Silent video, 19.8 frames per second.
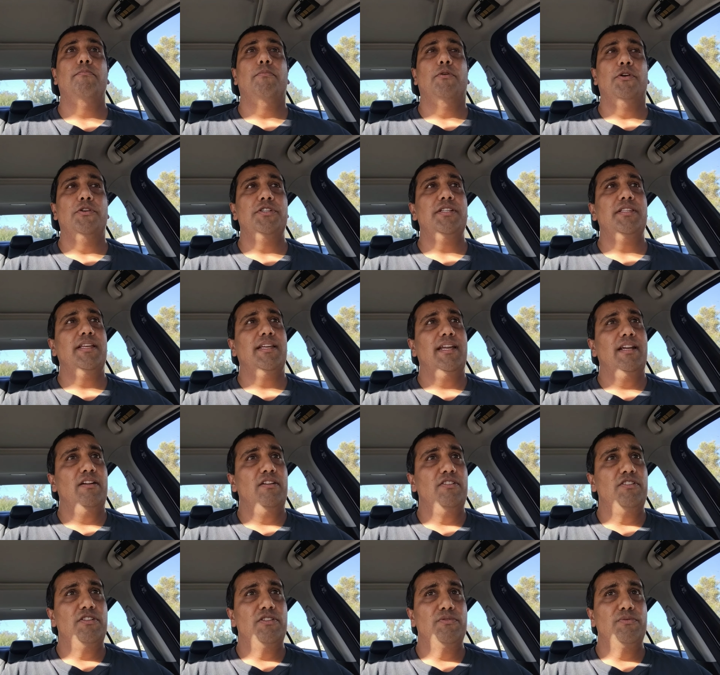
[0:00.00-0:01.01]
merging the
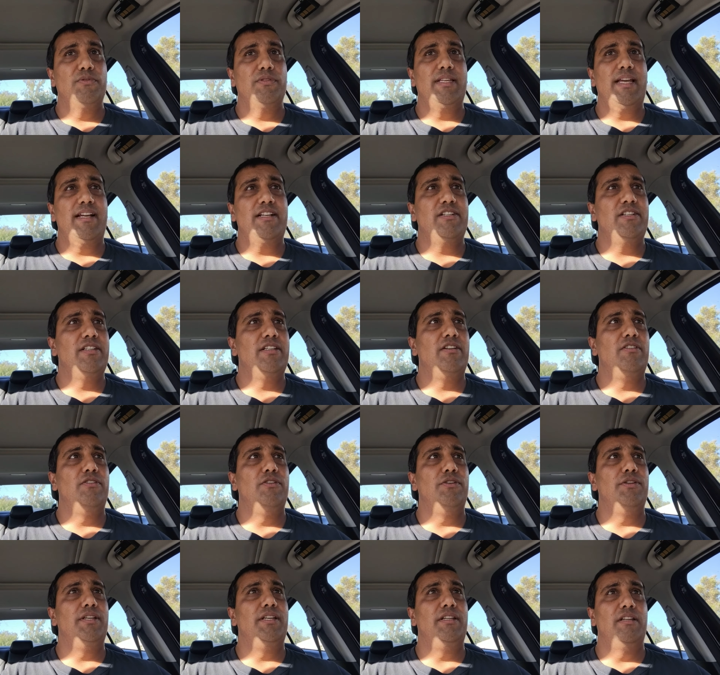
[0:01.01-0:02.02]
characters was actually
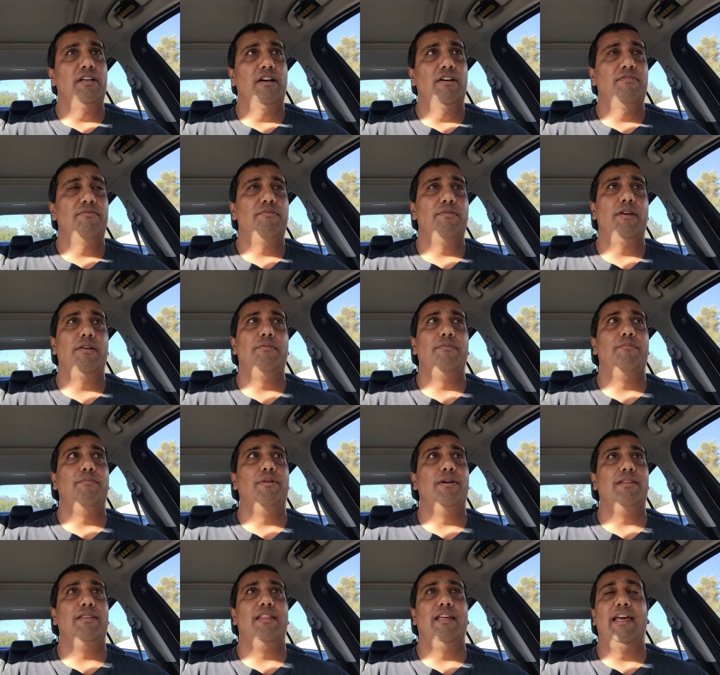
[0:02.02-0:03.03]
good enough,
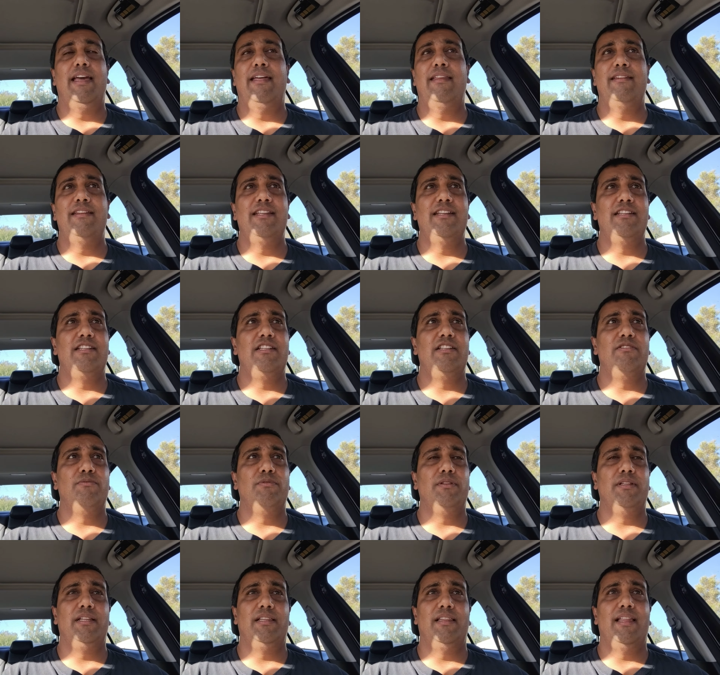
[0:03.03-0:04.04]
but the ending didn't
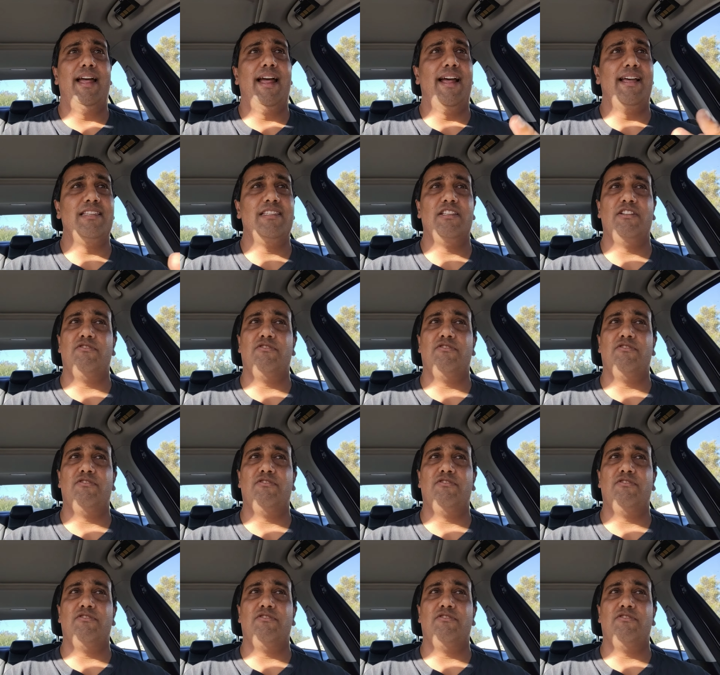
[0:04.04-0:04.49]
really last.